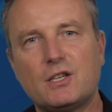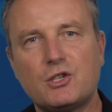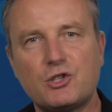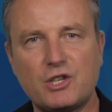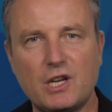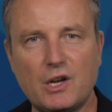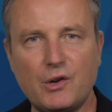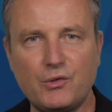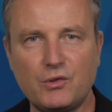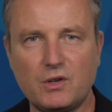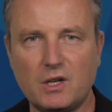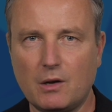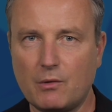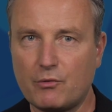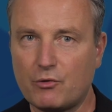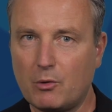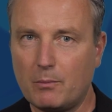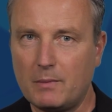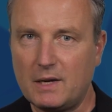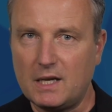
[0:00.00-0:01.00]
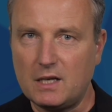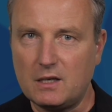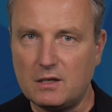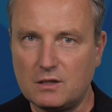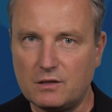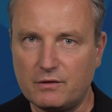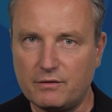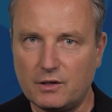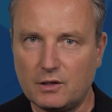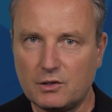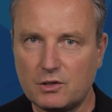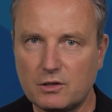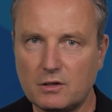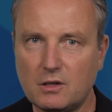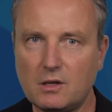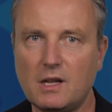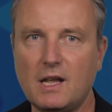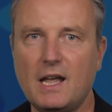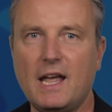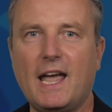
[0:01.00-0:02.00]
is shifting from
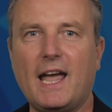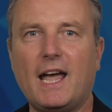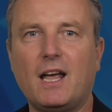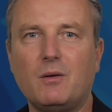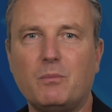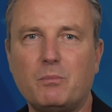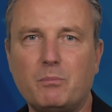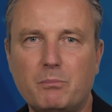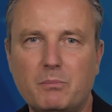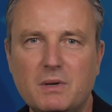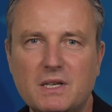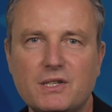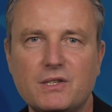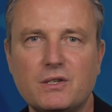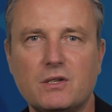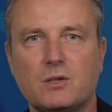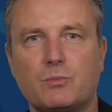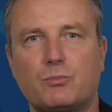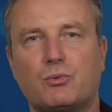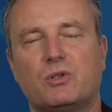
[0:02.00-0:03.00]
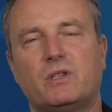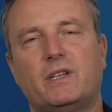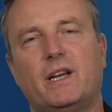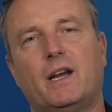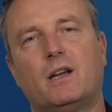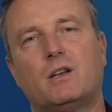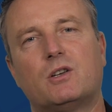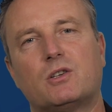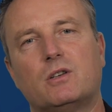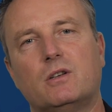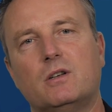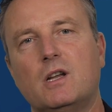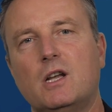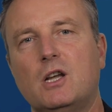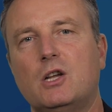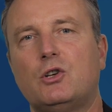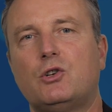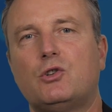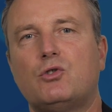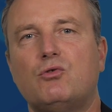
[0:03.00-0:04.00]
individual and business protection
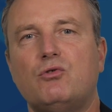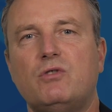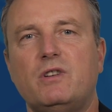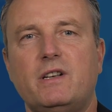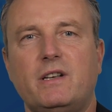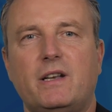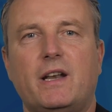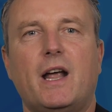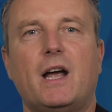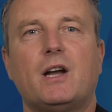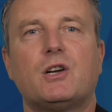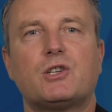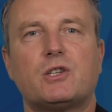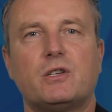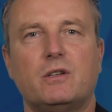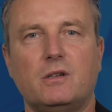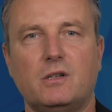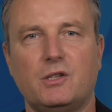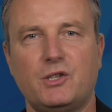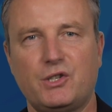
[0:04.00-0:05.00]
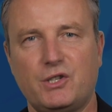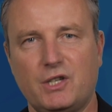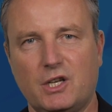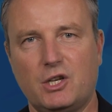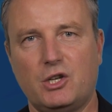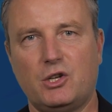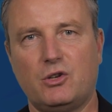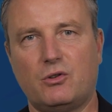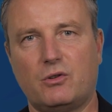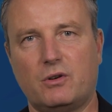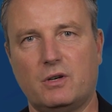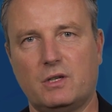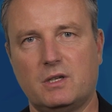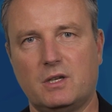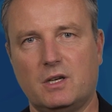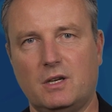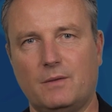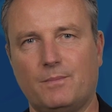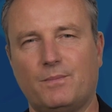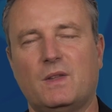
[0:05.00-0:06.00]
to national
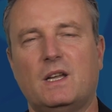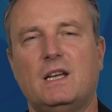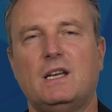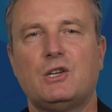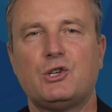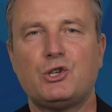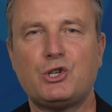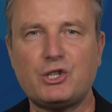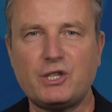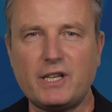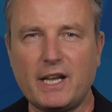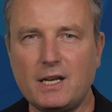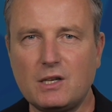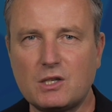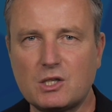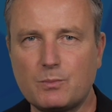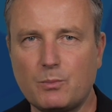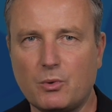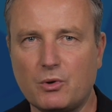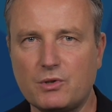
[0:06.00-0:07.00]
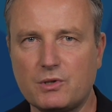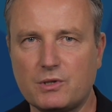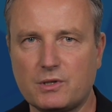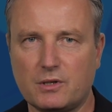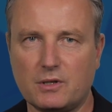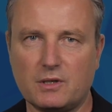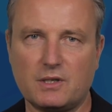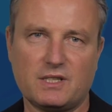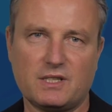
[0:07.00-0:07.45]
security. State-sponsored